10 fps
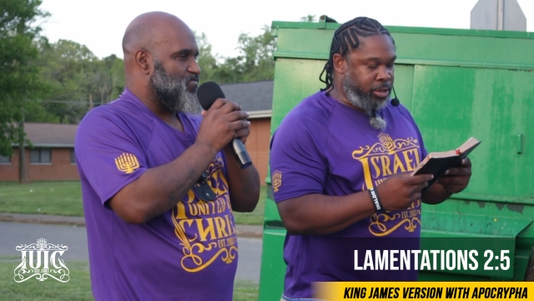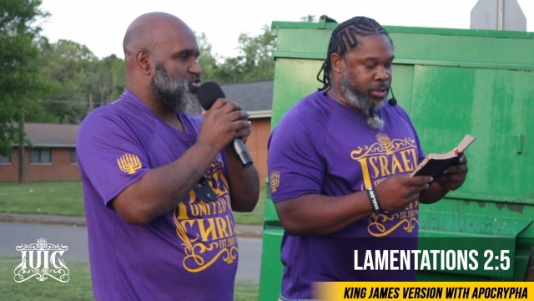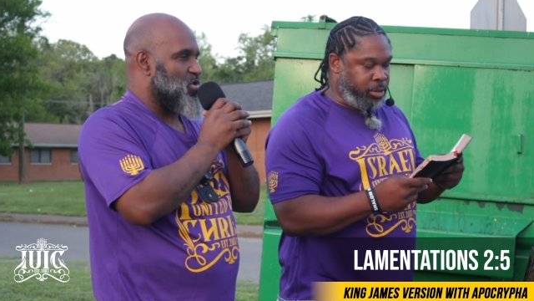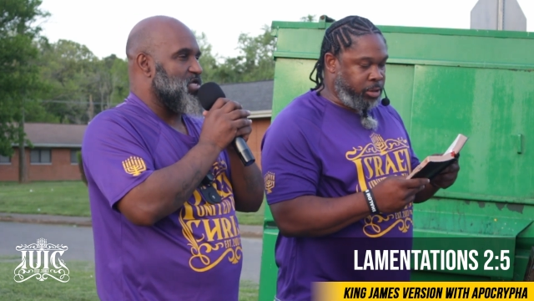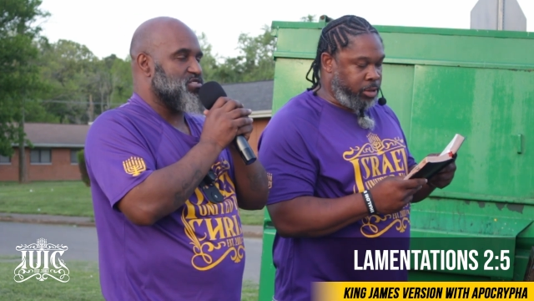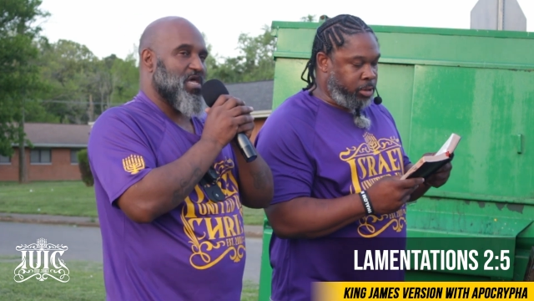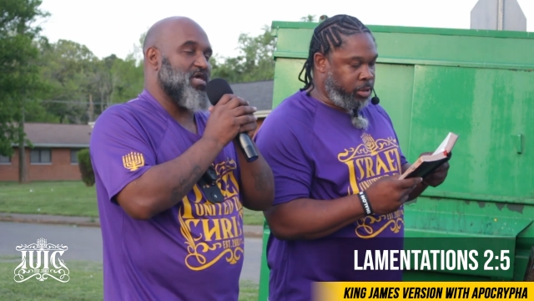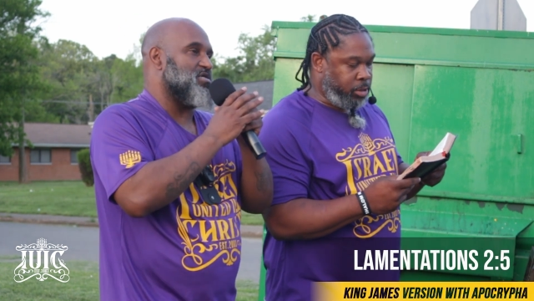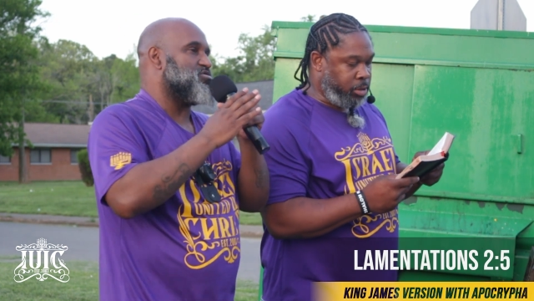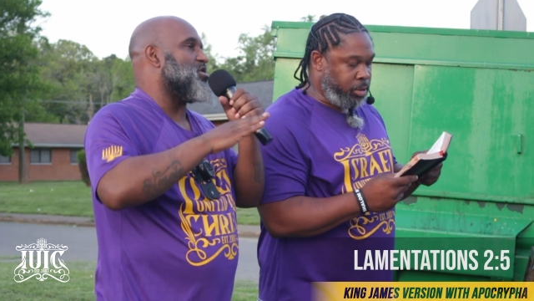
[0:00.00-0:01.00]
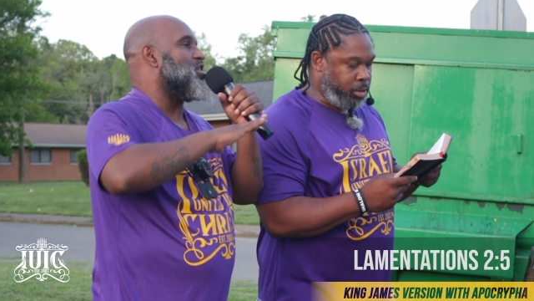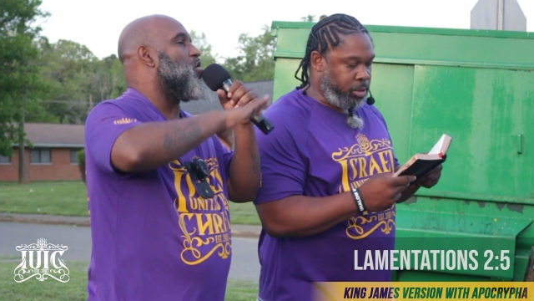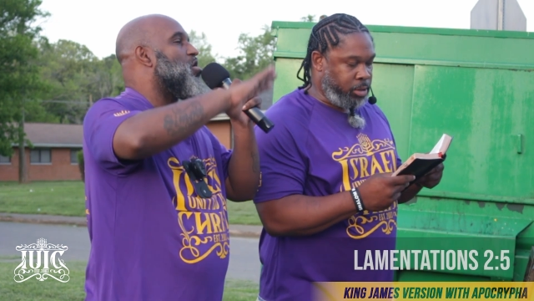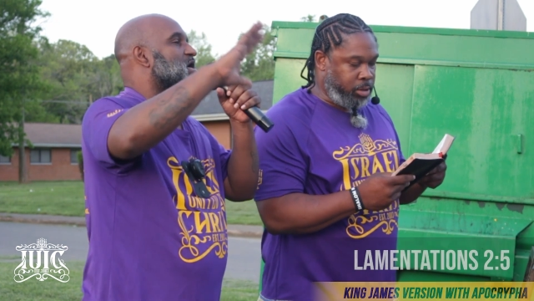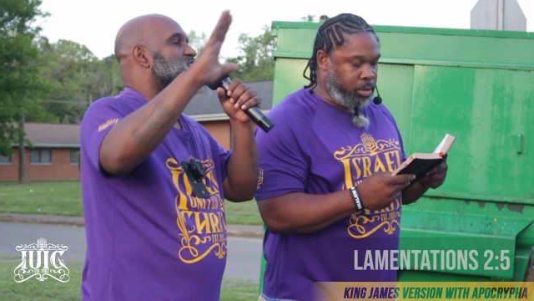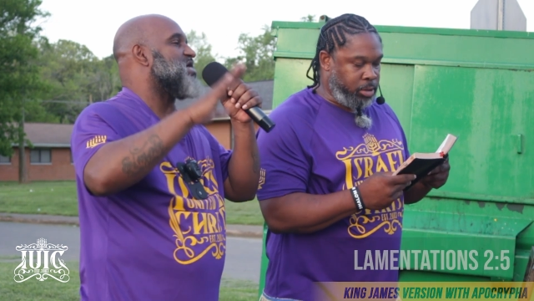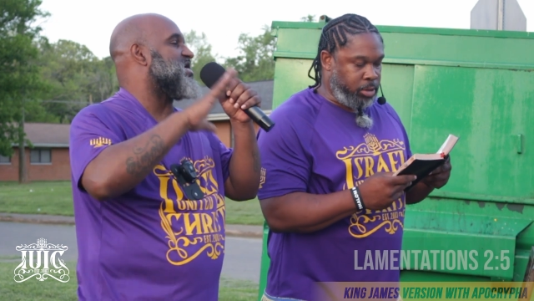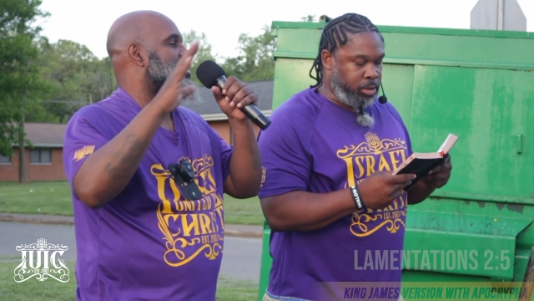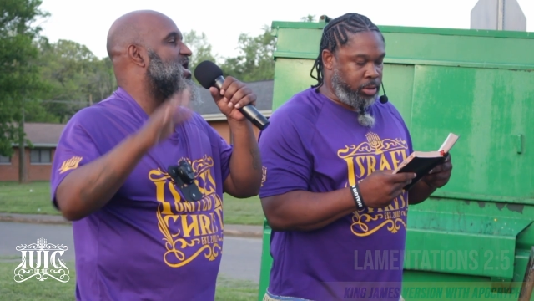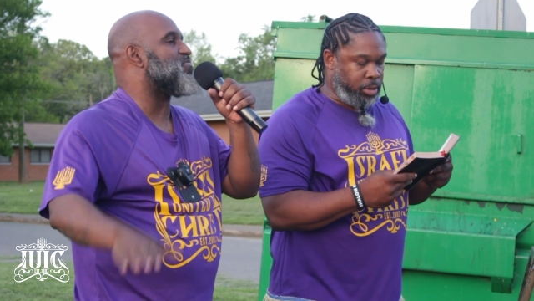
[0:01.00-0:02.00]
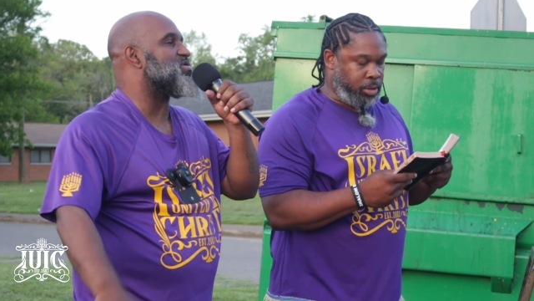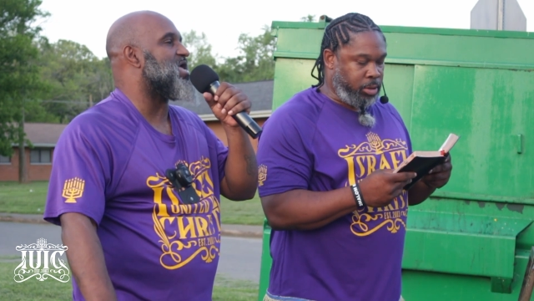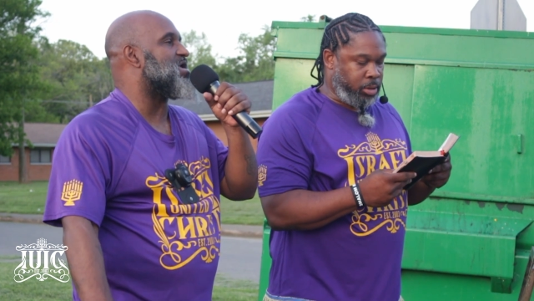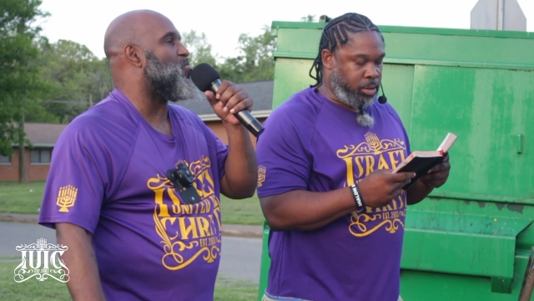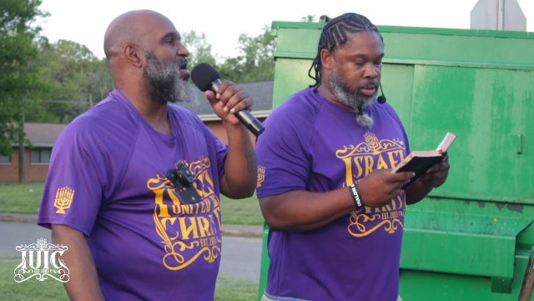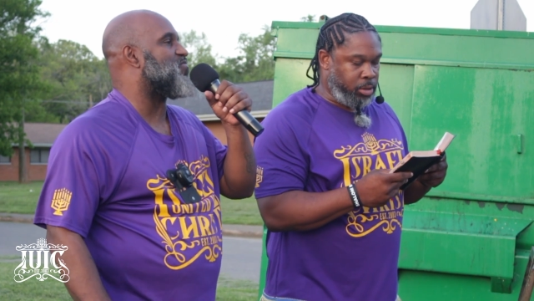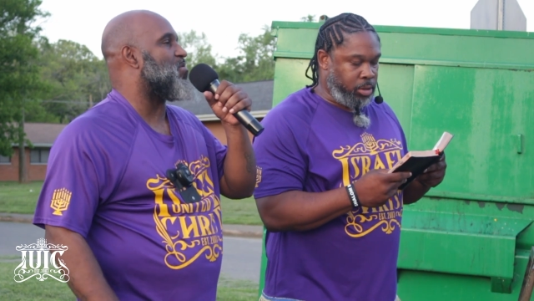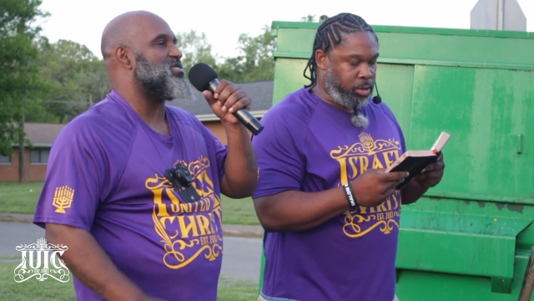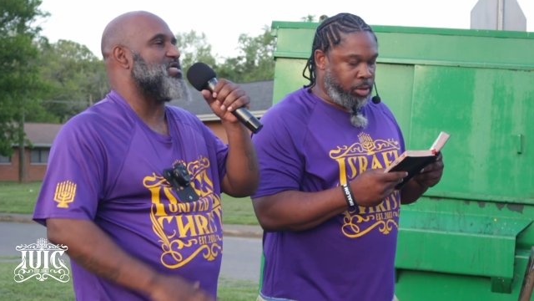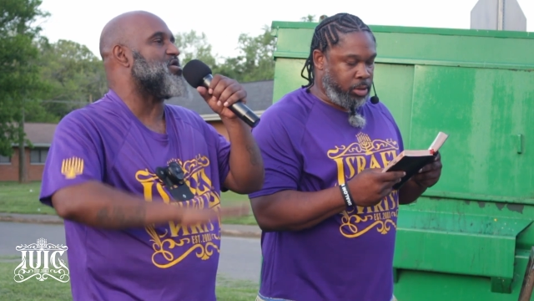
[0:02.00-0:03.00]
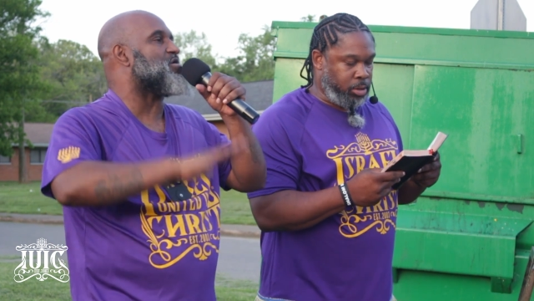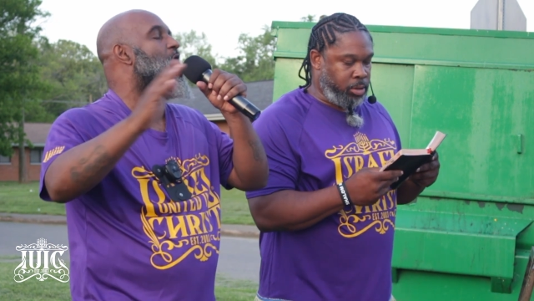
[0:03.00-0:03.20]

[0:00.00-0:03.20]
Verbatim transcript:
Speaker 1: So he say, so the Lord has taken everything away from us. He took